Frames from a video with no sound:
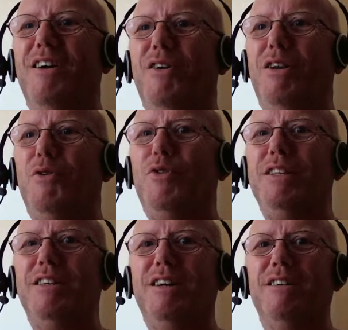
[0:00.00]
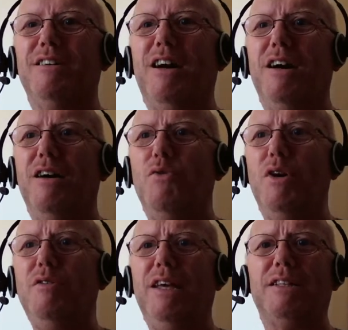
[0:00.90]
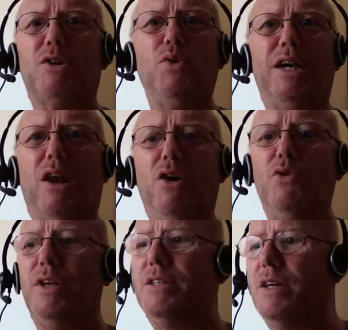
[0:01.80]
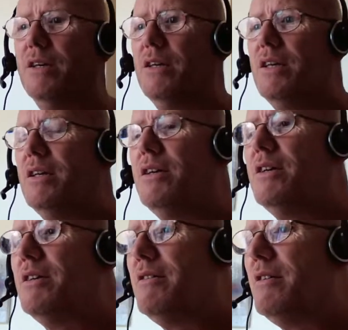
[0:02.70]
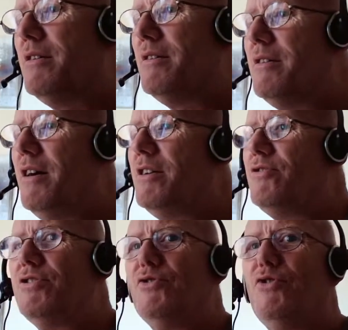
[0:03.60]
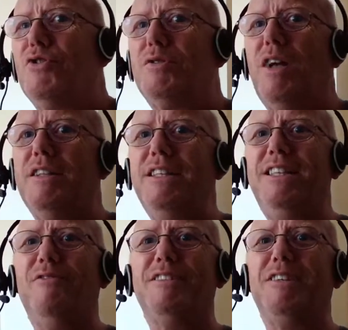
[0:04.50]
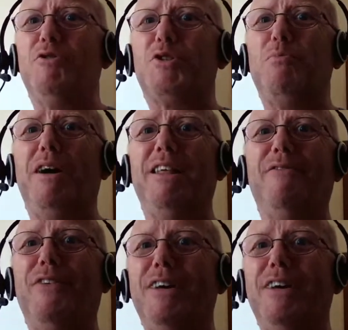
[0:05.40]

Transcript: Oh, hello, Rita. We only had a quick hello, Rita. I just saw your... I didn't even see your smiling